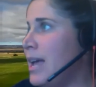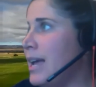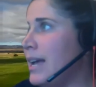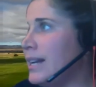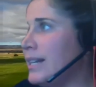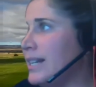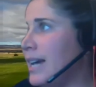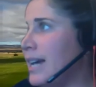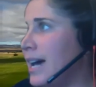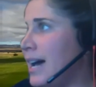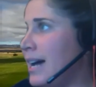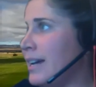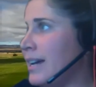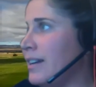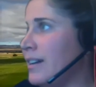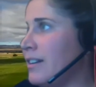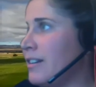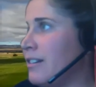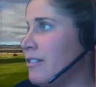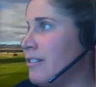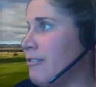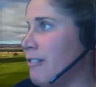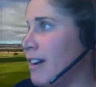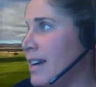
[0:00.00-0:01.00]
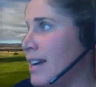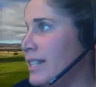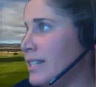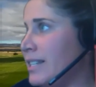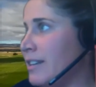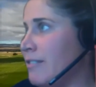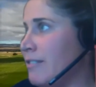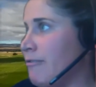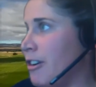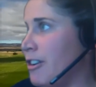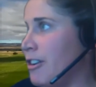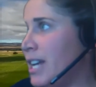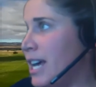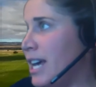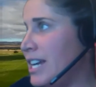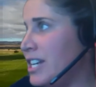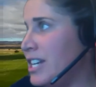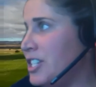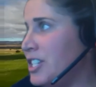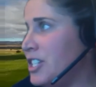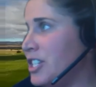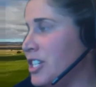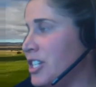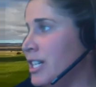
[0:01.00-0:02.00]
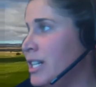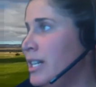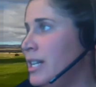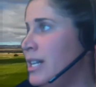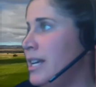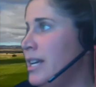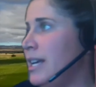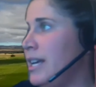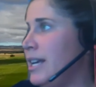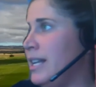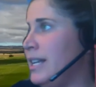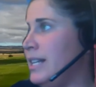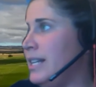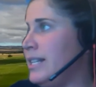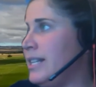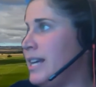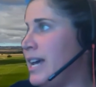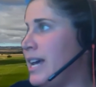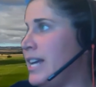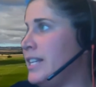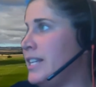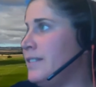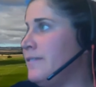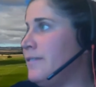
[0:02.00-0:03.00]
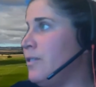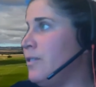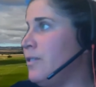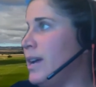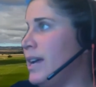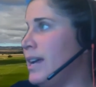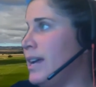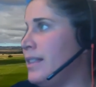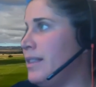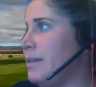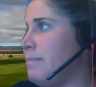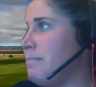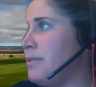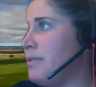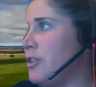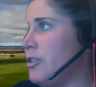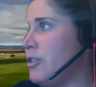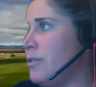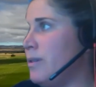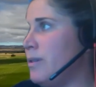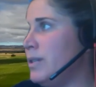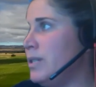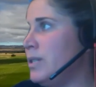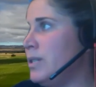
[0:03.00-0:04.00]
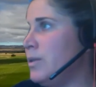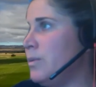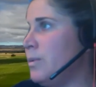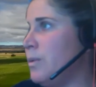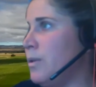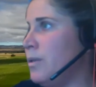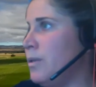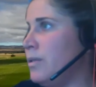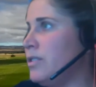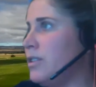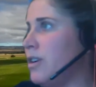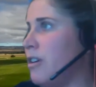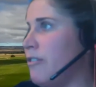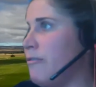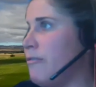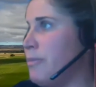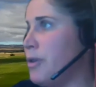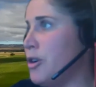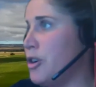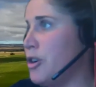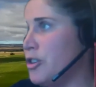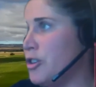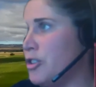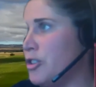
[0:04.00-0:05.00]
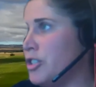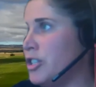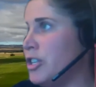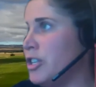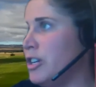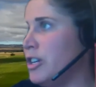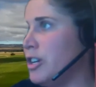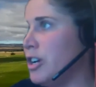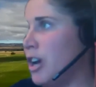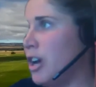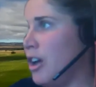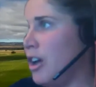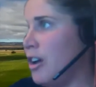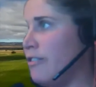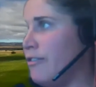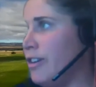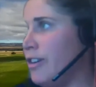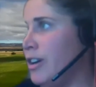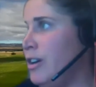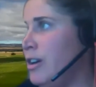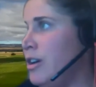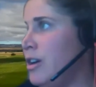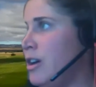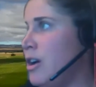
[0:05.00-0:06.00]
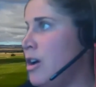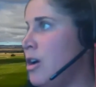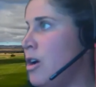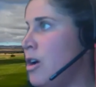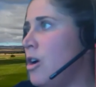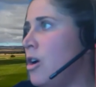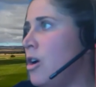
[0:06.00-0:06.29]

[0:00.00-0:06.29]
and target grazing rotation in days for either pure swards of Persian clover